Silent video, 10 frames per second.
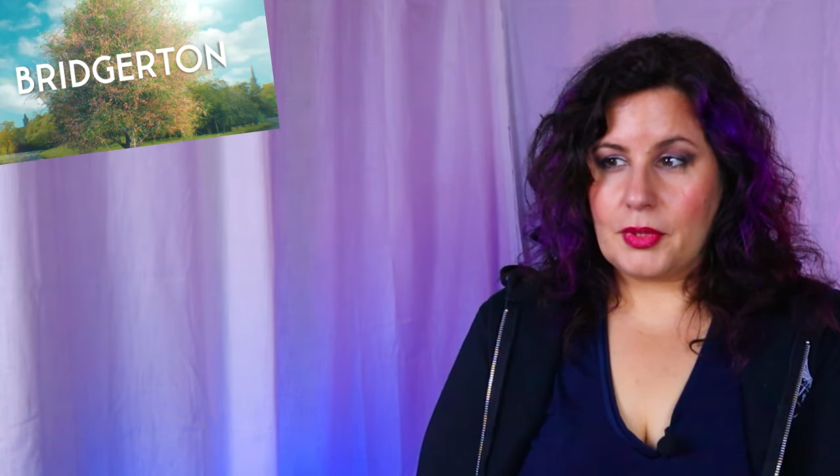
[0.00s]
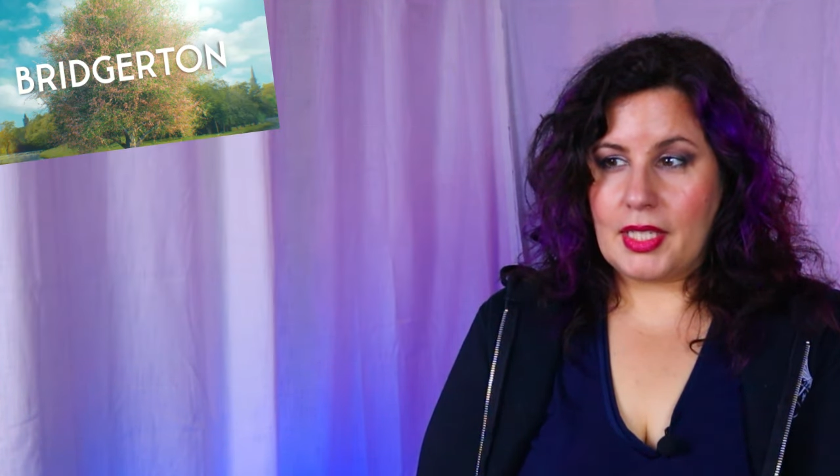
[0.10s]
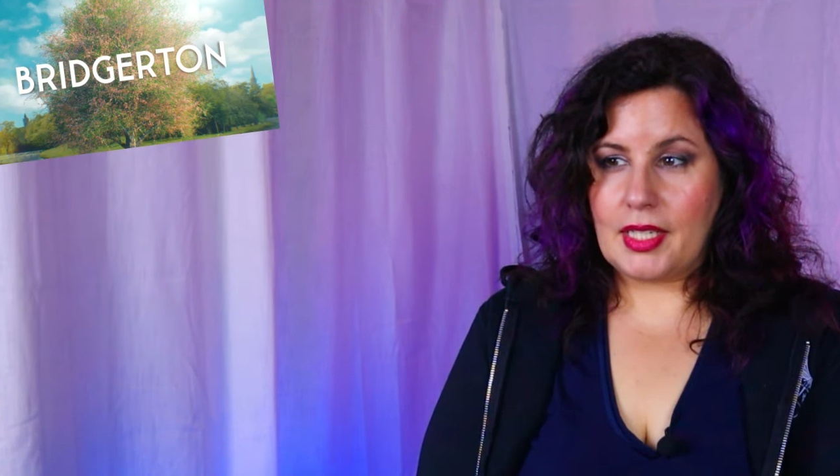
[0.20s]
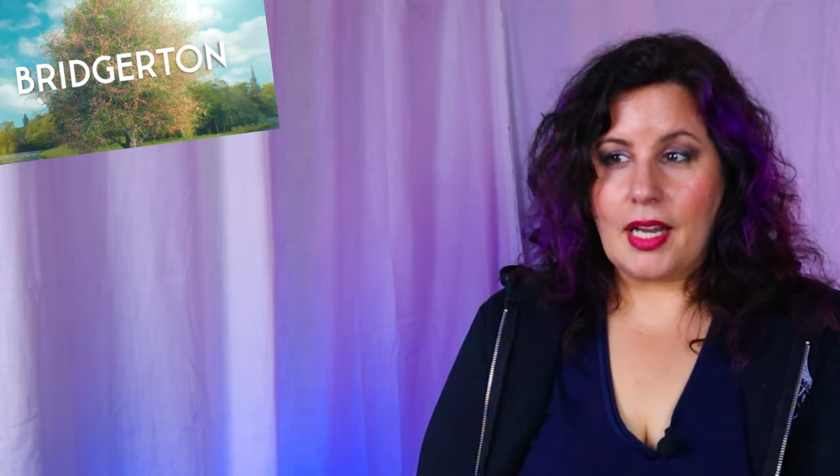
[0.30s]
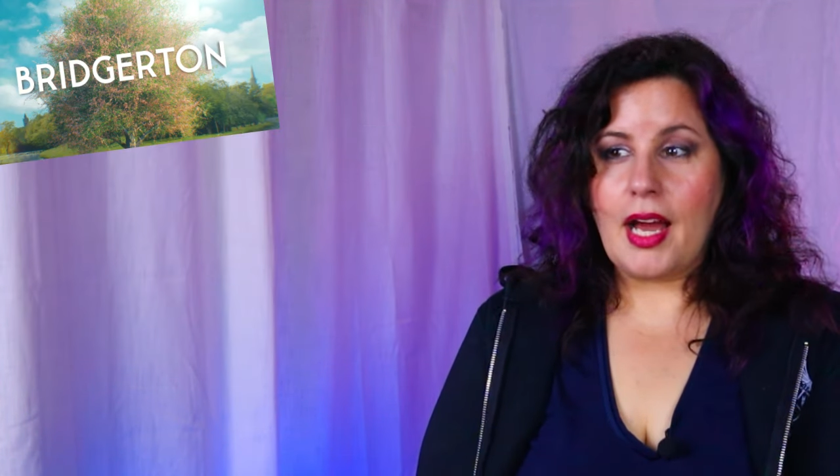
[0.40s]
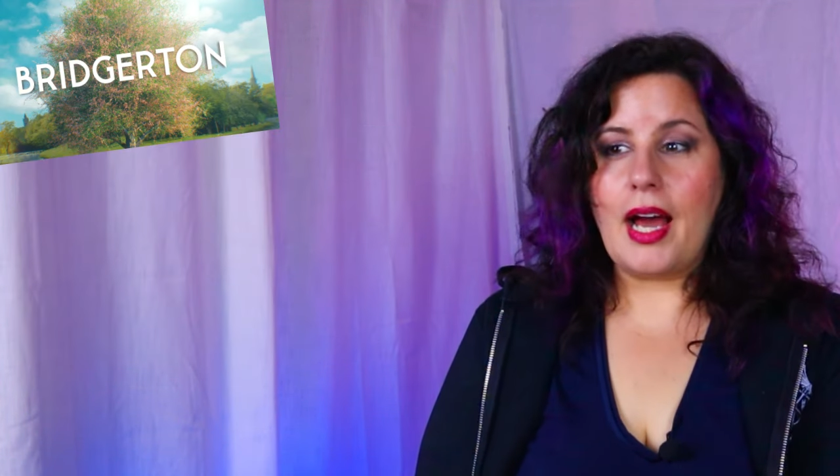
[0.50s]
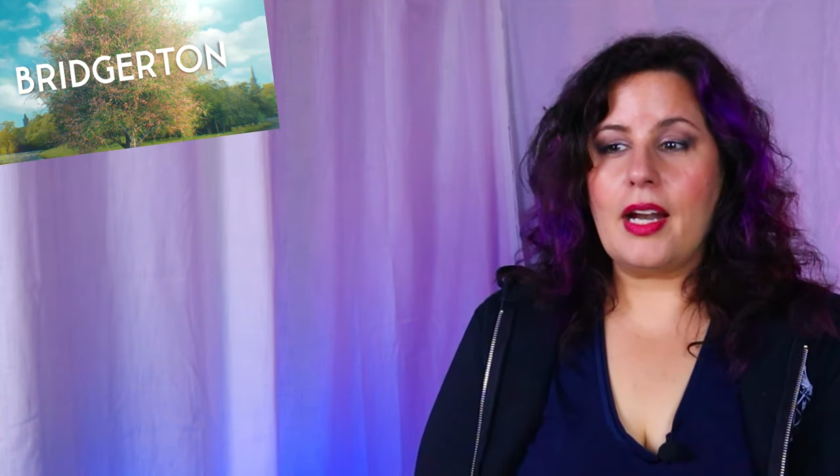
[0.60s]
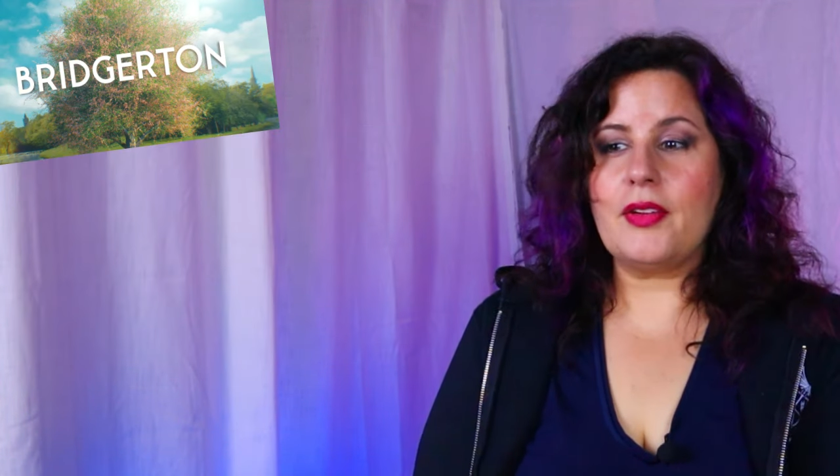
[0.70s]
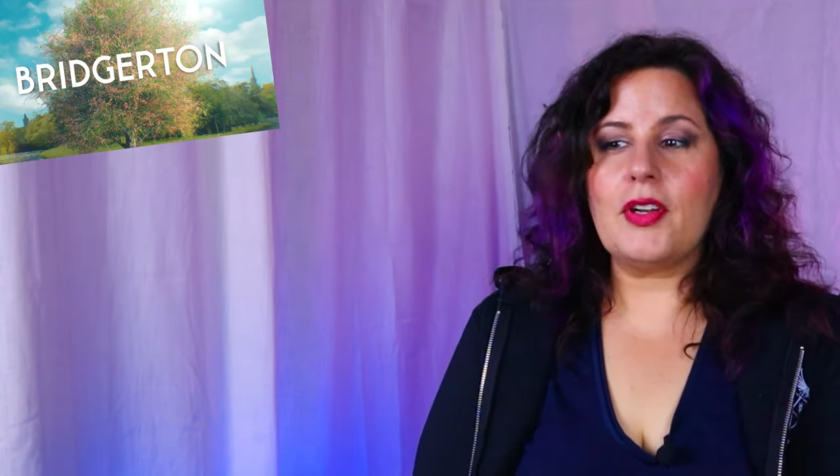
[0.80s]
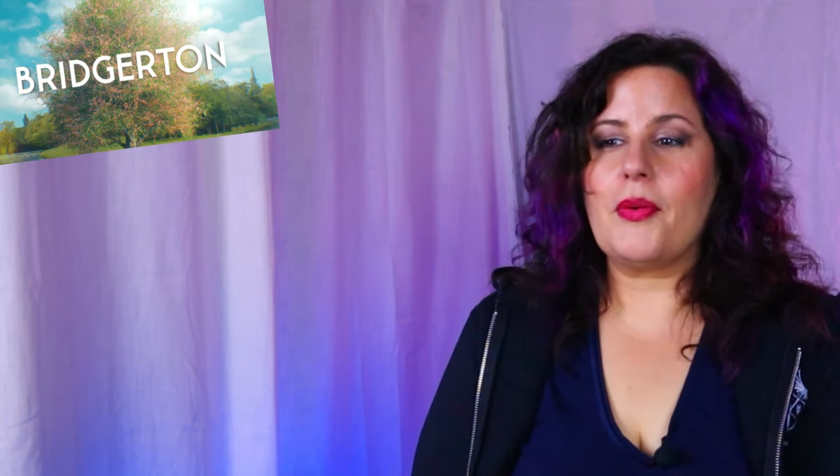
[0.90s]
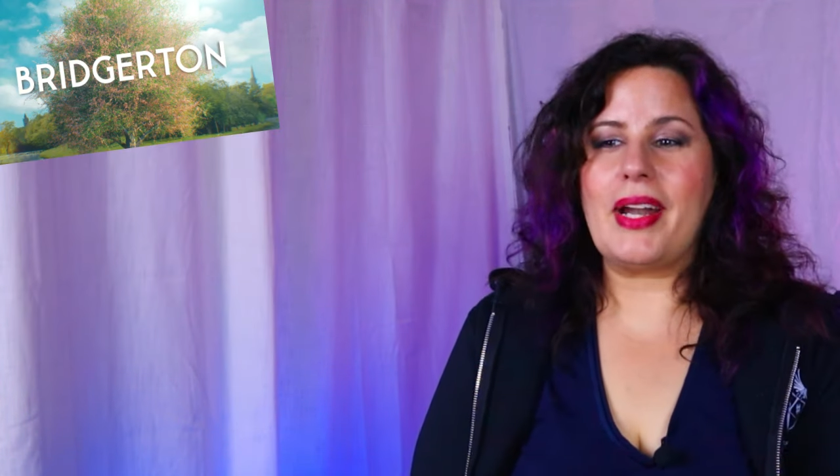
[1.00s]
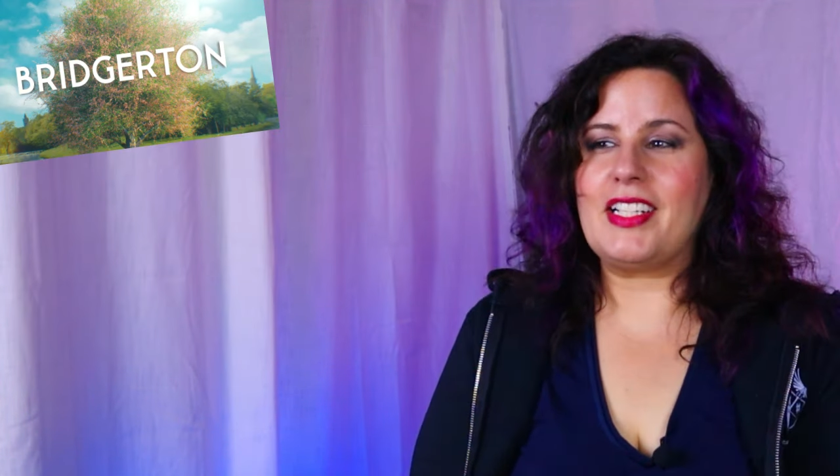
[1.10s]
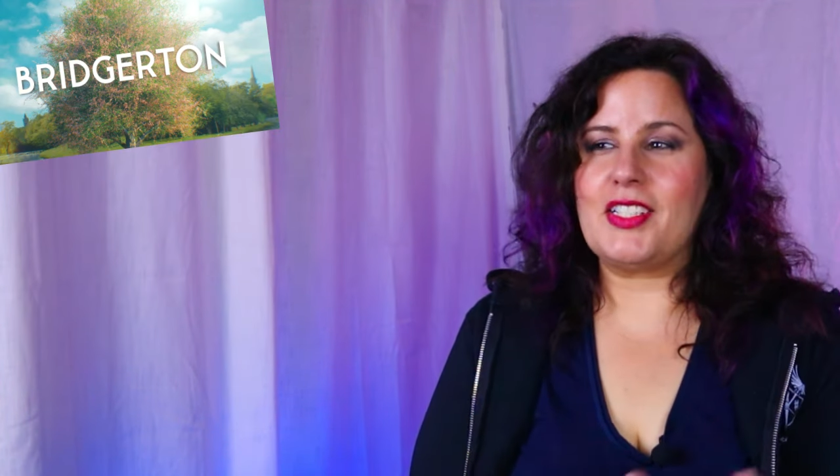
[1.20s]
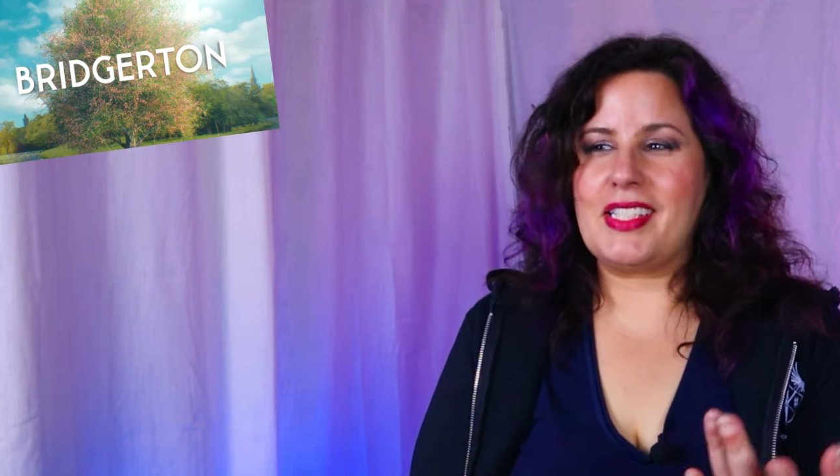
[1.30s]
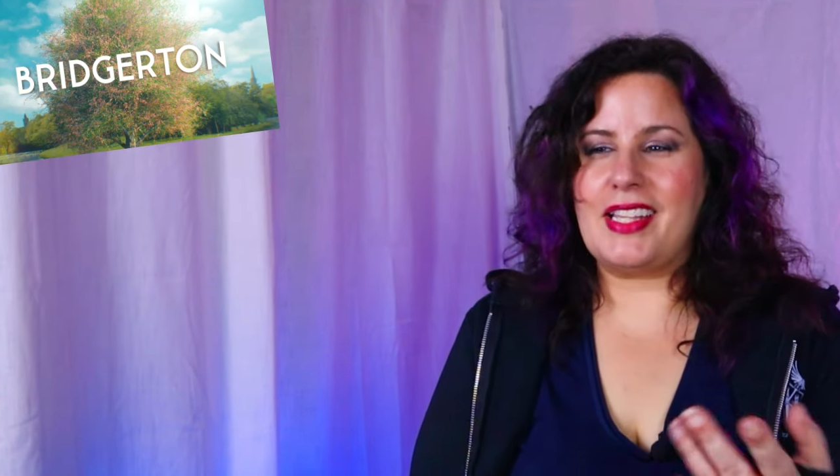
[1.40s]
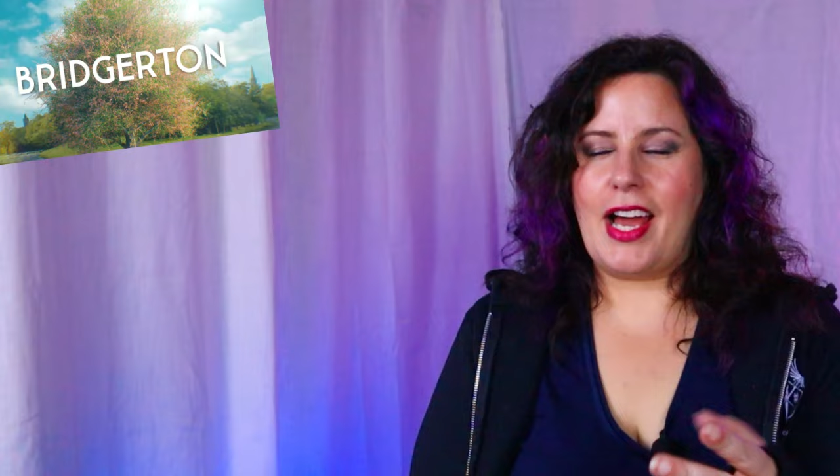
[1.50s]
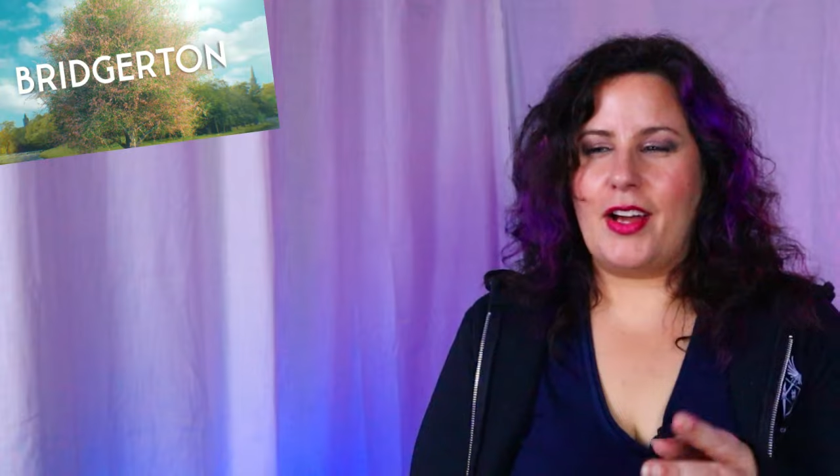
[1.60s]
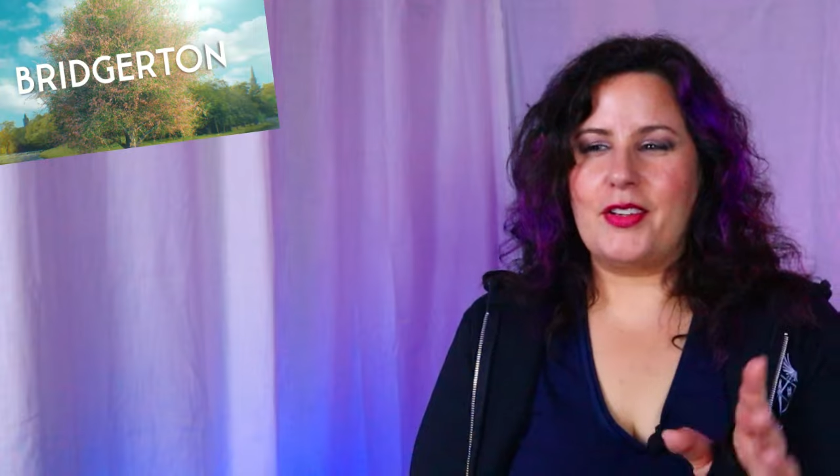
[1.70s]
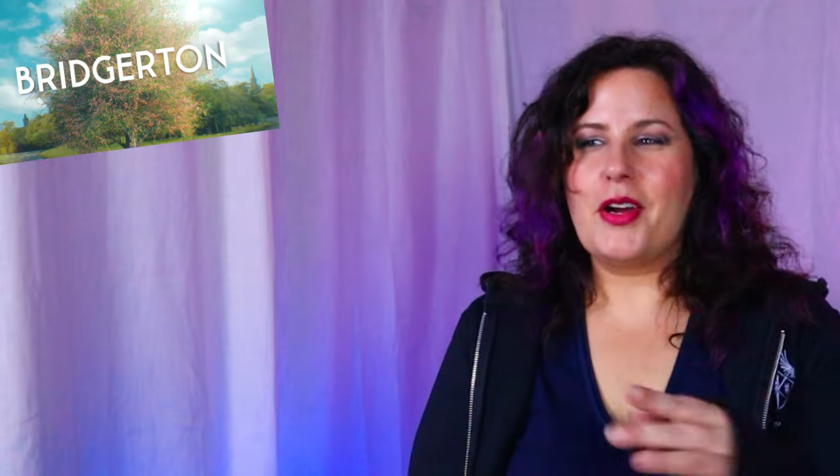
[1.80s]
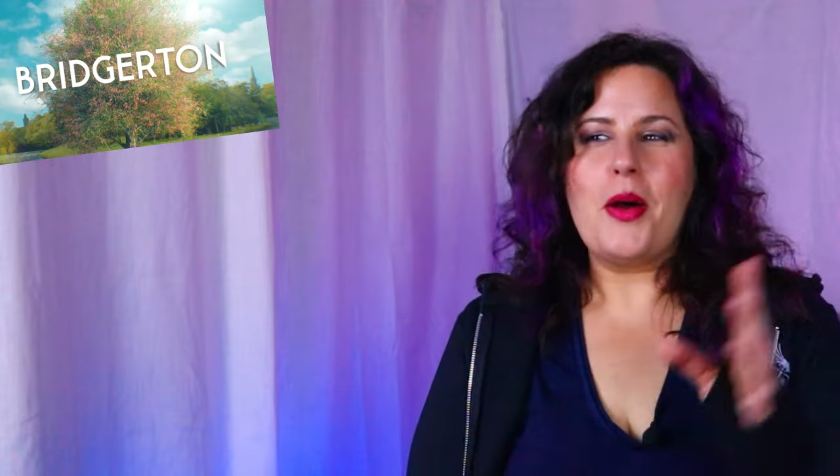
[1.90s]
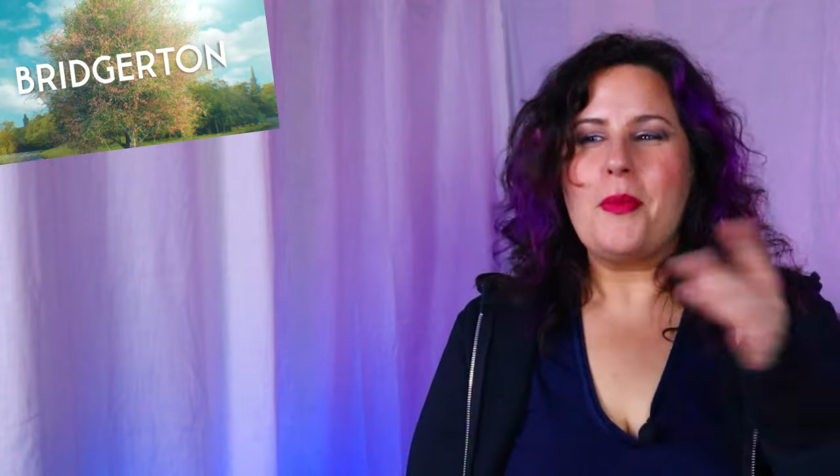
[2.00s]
Read it. I don't even know what I just said that.